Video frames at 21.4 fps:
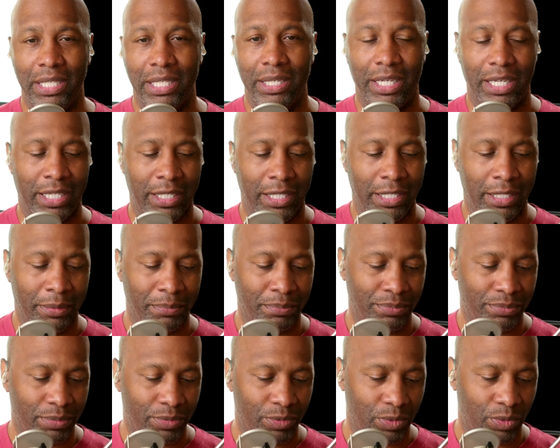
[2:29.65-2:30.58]

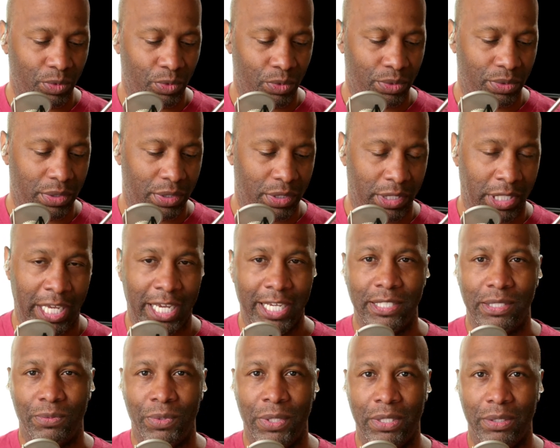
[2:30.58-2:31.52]
Um,
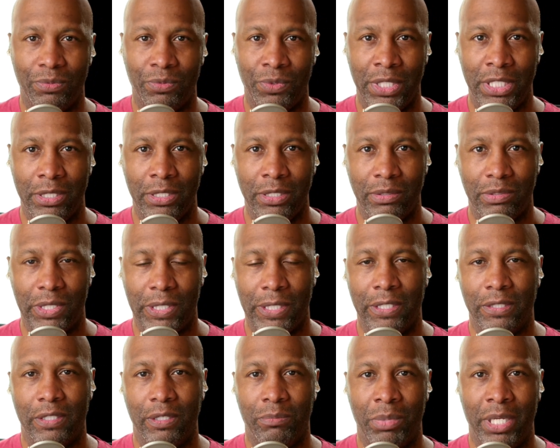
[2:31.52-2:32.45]
last week we
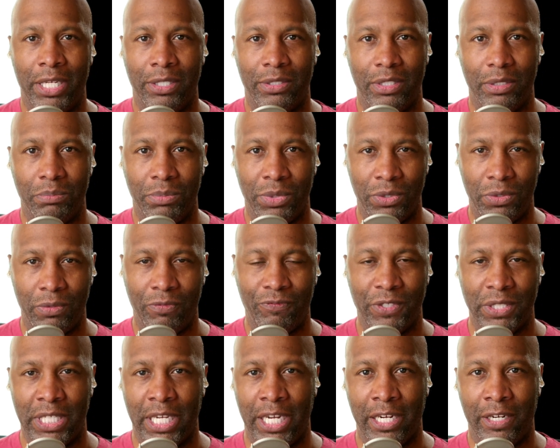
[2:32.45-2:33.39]
talked about the moon
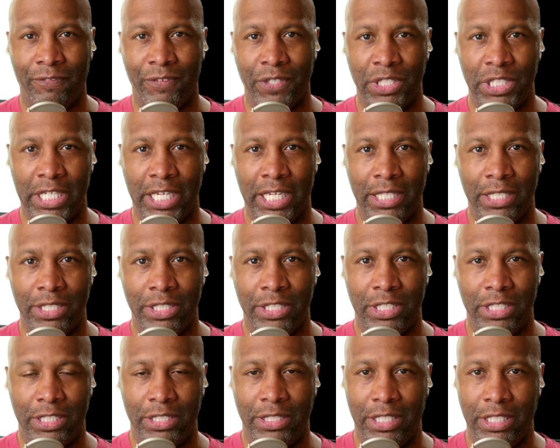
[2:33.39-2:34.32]
photography challenge
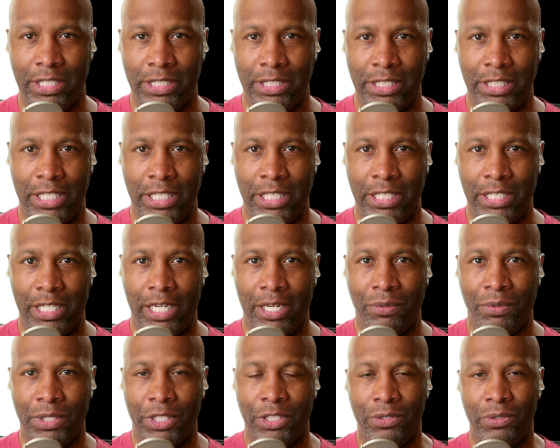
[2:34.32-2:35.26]
and, and again i
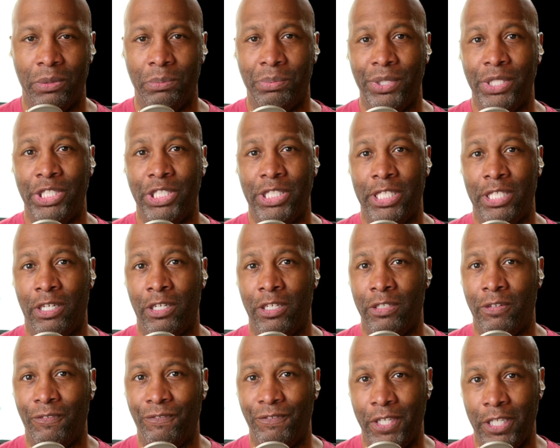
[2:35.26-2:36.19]
really do appreciate all
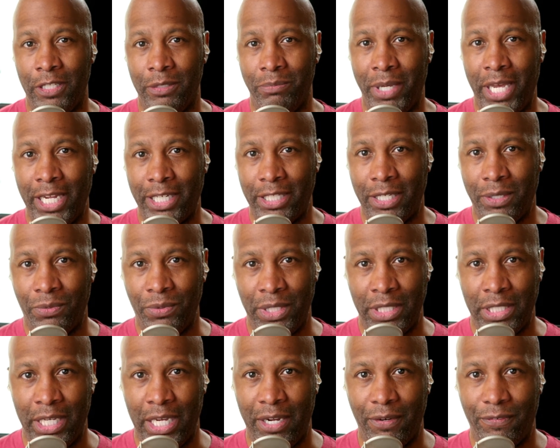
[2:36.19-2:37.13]
the feedback that we
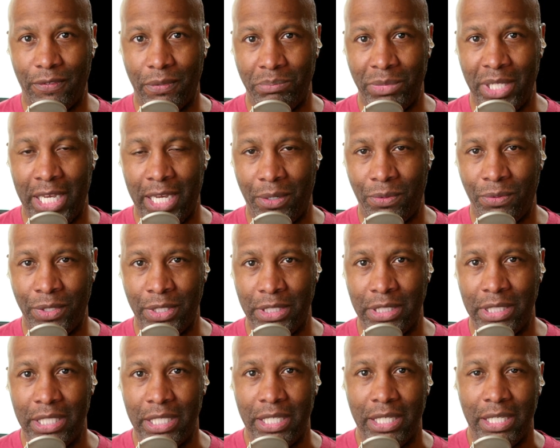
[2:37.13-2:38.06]
got from that one
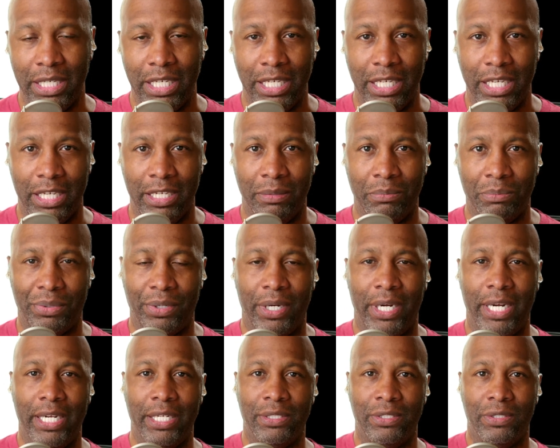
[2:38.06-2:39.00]
and
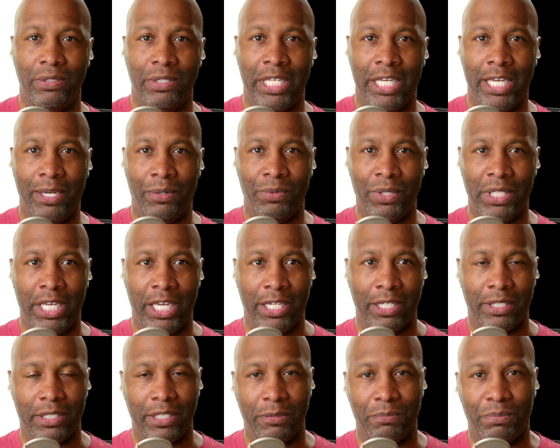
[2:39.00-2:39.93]
prior to that we had
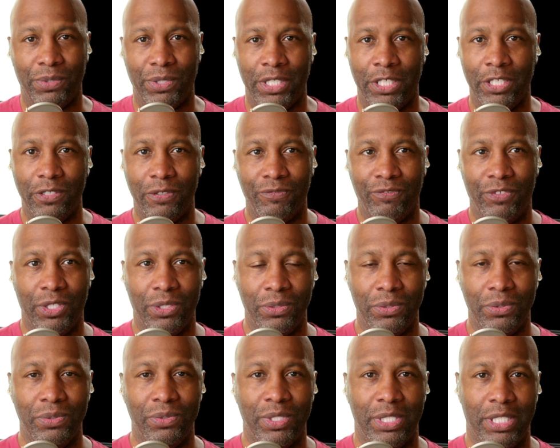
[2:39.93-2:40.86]
a couple
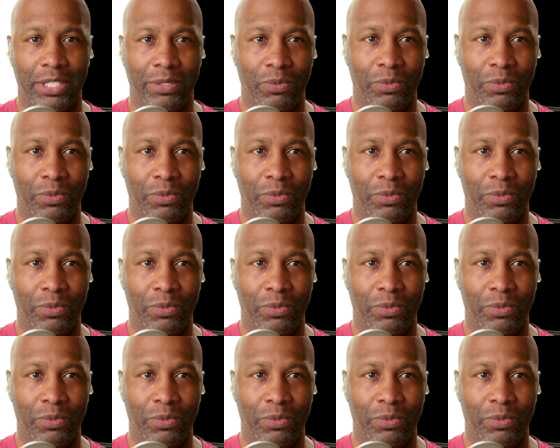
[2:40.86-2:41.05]
interviews and